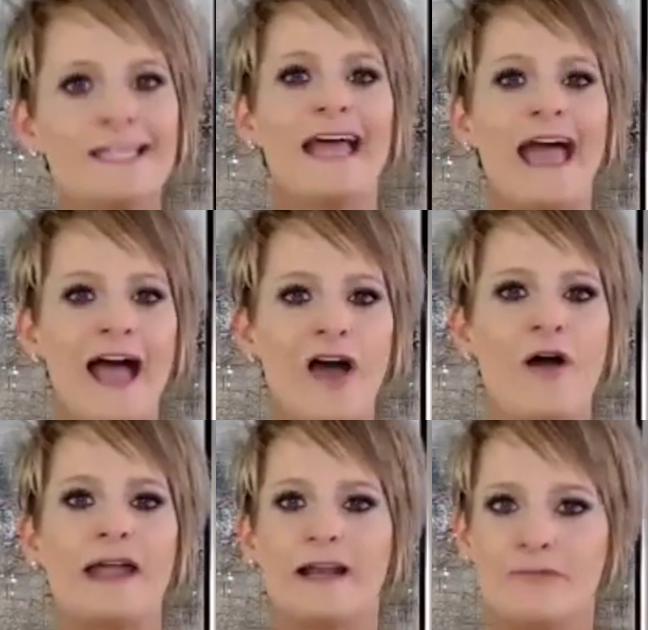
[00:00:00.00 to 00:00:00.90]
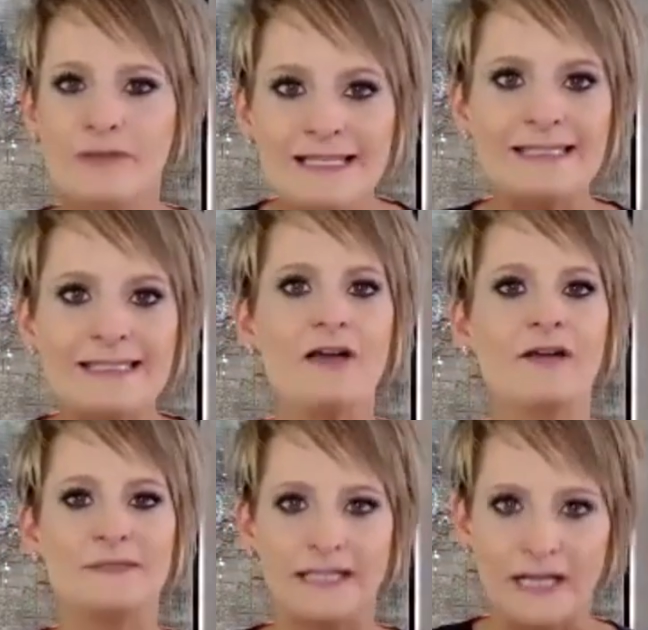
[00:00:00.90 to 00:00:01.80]
the how. I got to release the
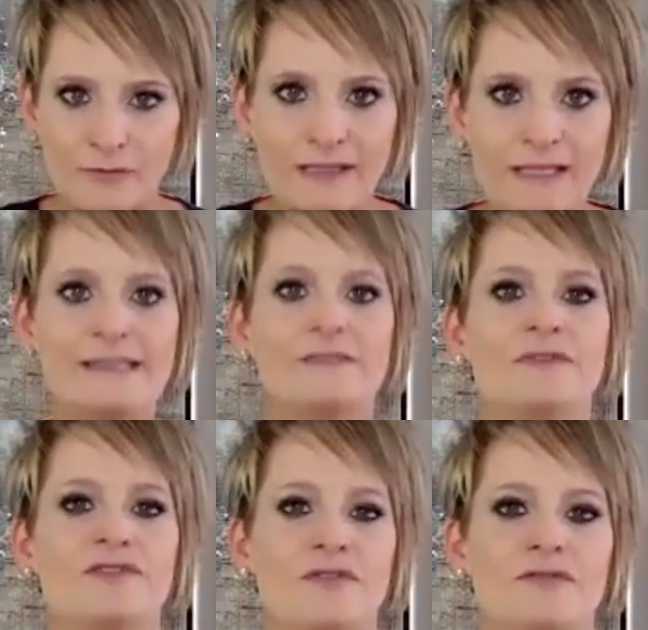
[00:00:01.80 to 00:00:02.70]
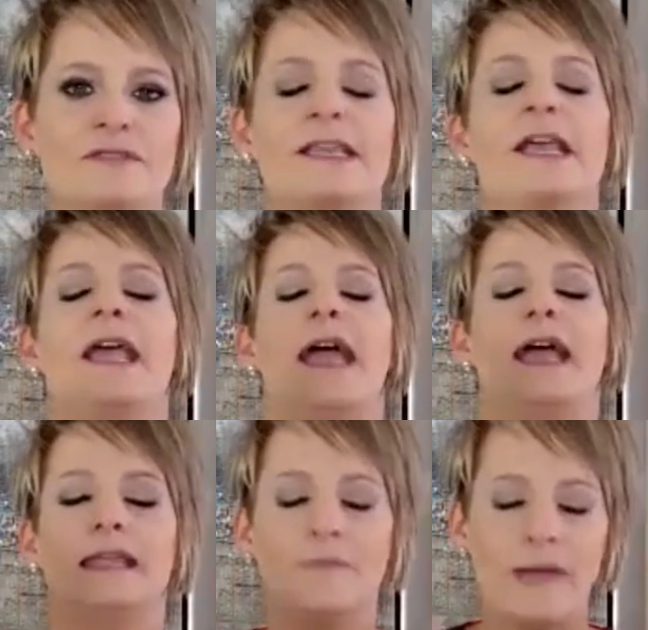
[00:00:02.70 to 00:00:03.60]
outcomes. I got to release the results
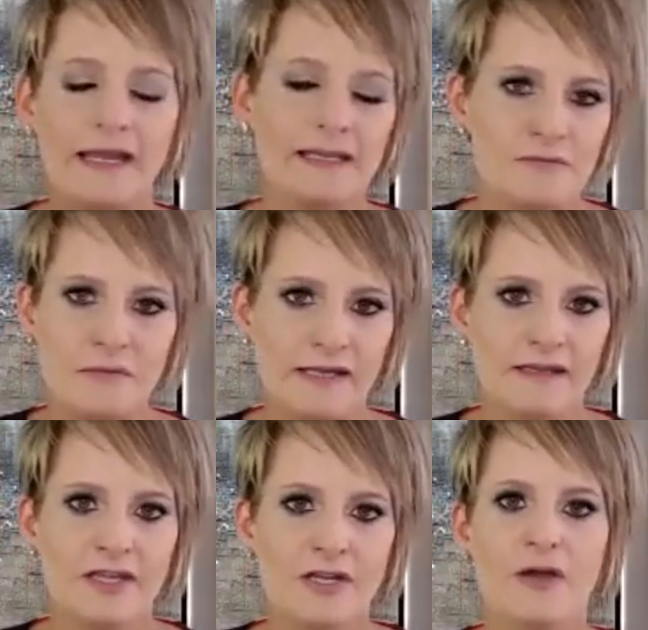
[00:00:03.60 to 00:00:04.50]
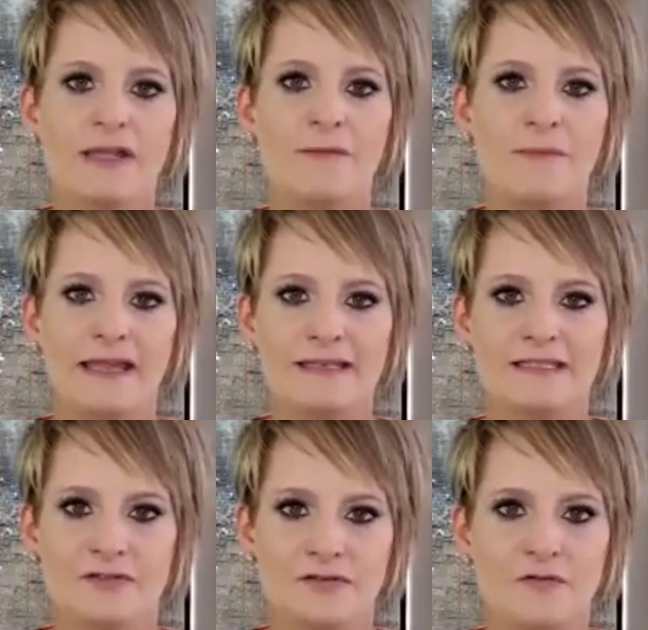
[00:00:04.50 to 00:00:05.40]
and get back into me, and get back
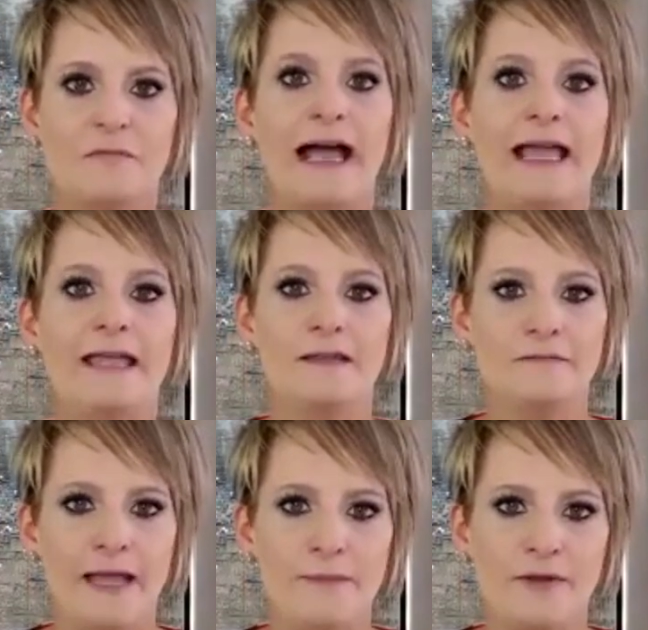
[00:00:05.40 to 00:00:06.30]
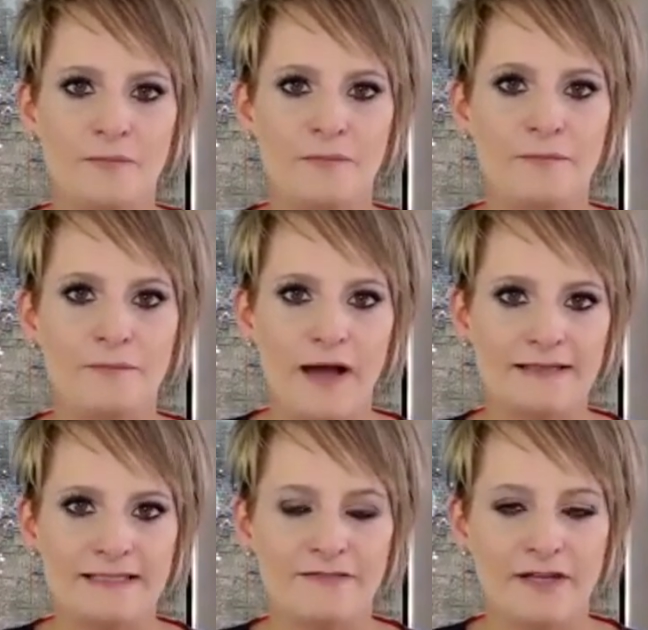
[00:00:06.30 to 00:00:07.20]
into my pure
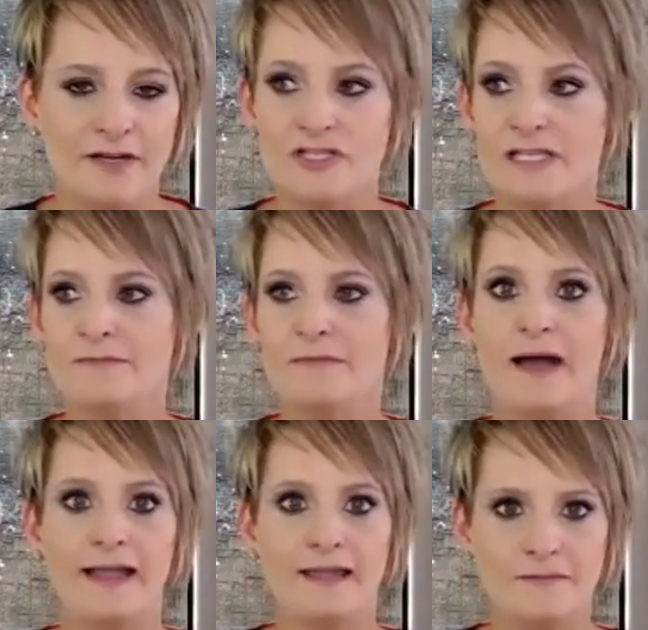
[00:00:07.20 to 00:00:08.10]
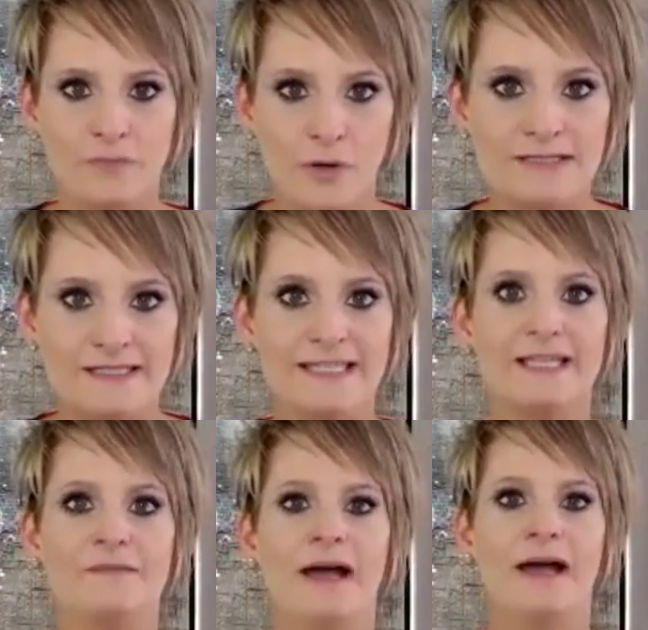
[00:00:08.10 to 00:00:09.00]
positive energy, my
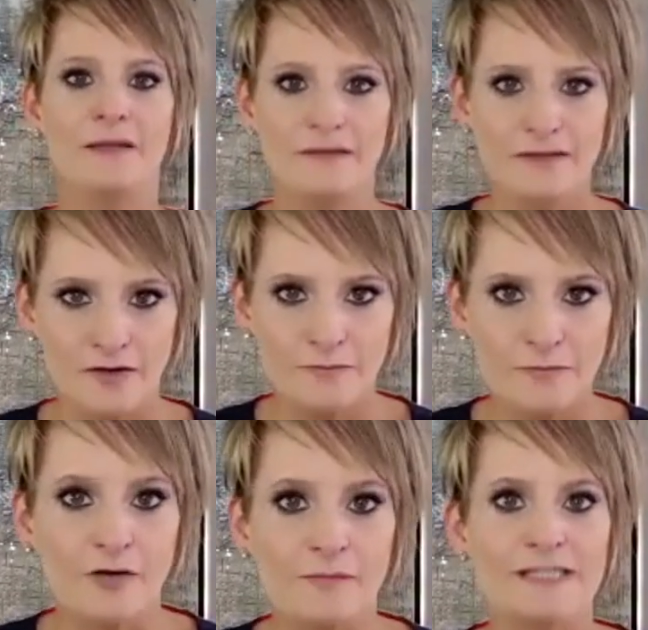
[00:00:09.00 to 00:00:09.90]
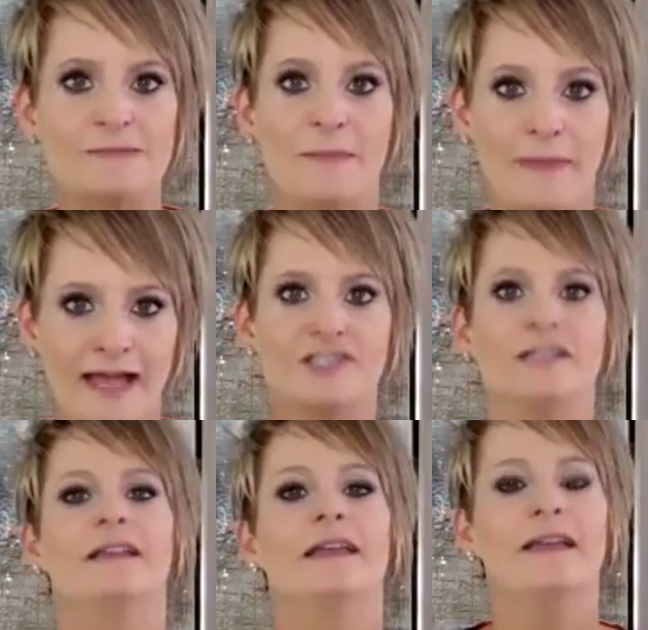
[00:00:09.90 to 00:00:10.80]
potency, my, purpose, my
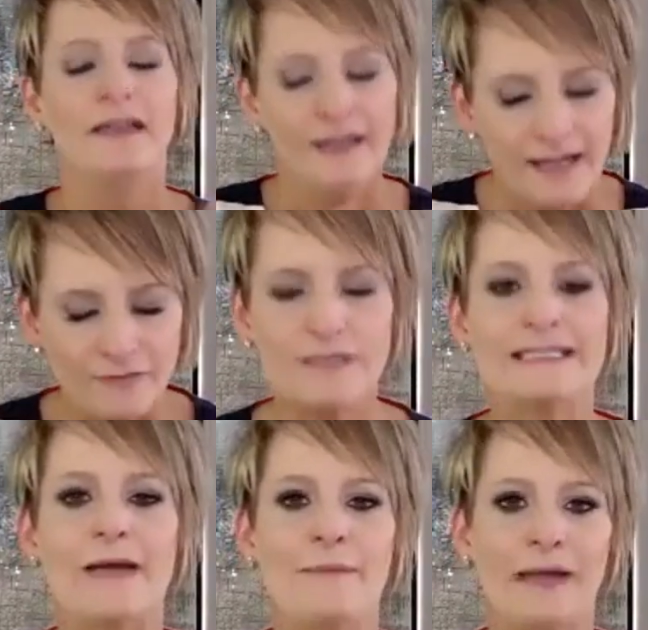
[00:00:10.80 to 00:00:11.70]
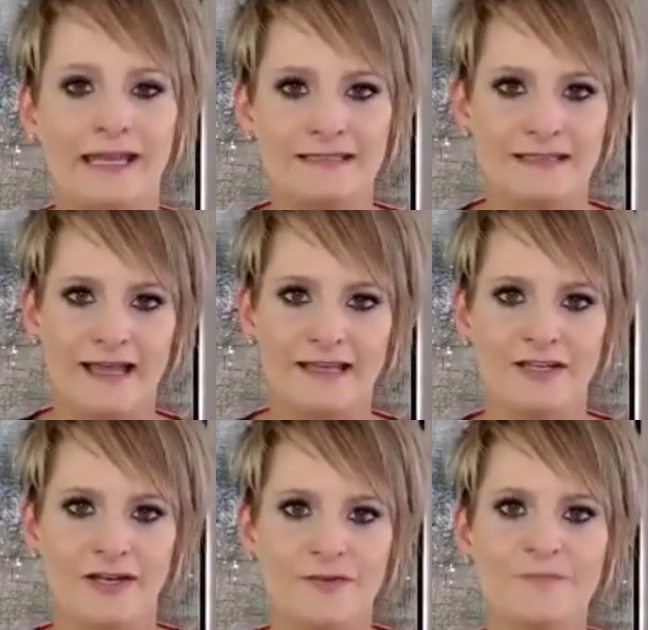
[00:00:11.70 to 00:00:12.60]
passion, and re-tap back into that,
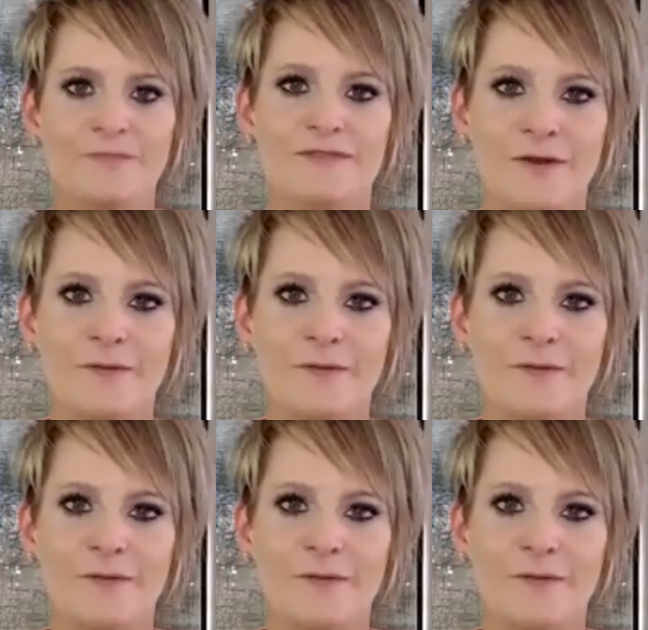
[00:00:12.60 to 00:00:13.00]
so.